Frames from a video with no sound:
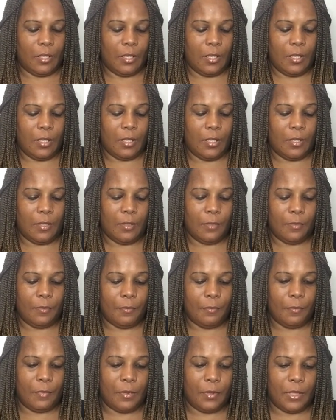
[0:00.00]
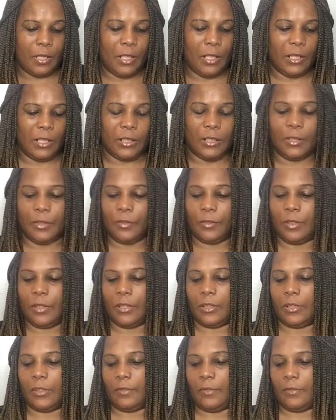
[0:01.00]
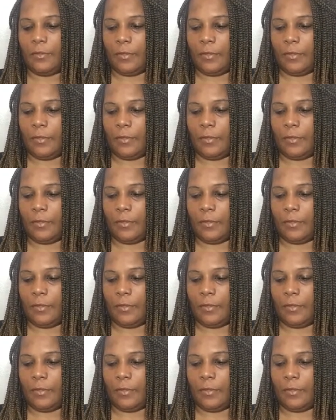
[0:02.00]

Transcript: Um, I think I got two things.